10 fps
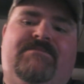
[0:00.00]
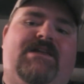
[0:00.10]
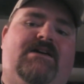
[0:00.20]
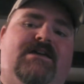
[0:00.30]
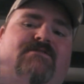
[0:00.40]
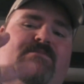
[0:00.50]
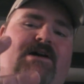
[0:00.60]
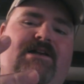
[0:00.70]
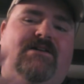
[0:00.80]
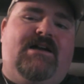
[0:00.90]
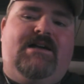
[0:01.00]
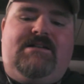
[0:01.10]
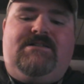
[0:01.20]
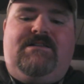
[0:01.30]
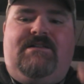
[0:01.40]
Now they have a Biker
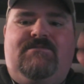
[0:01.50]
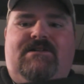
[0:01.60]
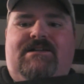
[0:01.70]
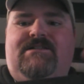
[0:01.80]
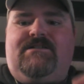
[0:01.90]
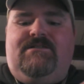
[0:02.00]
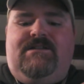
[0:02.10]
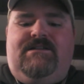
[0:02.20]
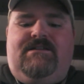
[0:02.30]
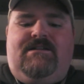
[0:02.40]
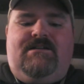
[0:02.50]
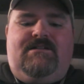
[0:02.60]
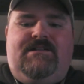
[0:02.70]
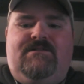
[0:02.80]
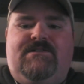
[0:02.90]
X, and we'll get to the
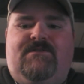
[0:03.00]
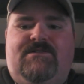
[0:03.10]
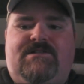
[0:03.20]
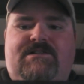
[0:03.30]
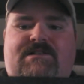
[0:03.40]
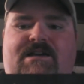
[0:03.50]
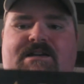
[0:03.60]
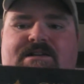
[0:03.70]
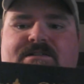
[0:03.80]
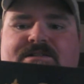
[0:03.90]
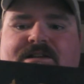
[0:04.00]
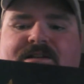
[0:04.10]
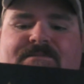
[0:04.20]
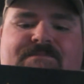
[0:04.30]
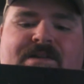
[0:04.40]
differences in that here in a second.